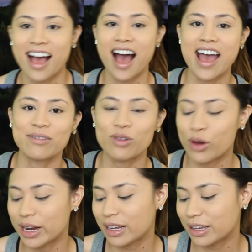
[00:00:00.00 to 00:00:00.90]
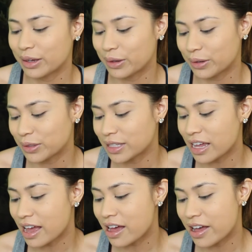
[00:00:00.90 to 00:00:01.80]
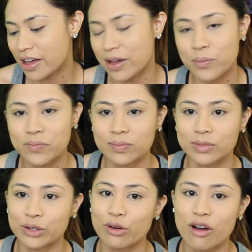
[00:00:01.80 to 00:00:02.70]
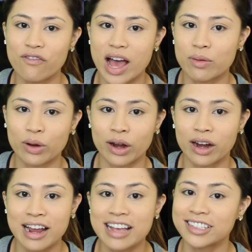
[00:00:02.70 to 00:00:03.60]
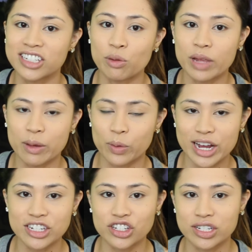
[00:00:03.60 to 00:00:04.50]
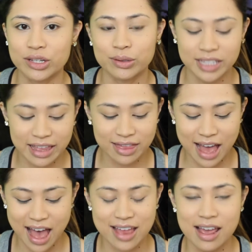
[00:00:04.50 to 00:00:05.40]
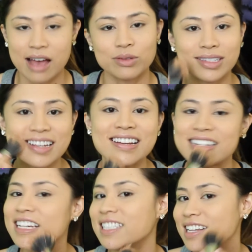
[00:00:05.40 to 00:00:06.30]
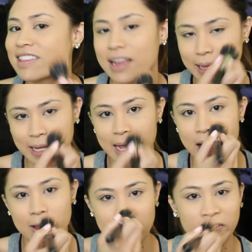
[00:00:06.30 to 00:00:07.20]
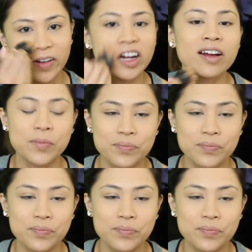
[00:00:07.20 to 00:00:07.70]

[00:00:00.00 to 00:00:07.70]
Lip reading: I'm going to use a duo fiber stippling brush to set that. I'm just going to dust it lightly all over.